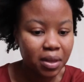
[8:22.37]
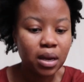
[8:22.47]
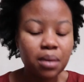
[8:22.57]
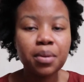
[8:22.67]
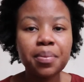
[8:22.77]

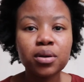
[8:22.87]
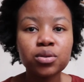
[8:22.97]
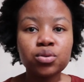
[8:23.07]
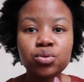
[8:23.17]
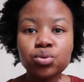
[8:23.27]
I'm
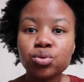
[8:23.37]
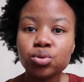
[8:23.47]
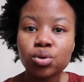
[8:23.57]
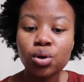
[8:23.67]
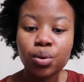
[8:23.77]
about
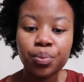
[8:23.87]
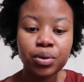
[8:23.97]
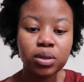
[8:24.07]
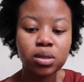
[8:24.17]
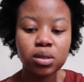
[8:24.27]
to
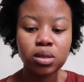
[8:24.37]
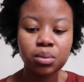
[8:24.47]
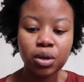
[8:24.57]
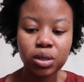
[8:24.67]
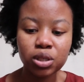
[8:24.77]
put this deep
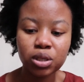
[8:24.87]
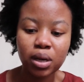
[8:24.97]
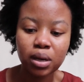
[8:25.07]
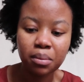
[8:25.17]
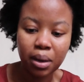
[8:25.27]
conditioner
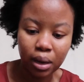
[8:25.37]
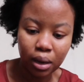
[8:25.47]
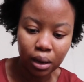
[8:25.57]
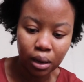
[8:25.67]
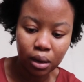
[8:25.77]
in my
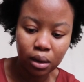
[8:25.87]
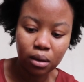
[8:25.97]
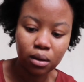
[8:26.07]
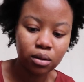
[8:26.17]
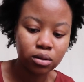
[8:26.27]
hair
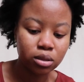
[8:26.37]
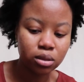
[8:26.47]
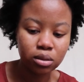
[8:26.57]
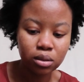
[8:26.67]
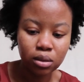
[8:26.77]
because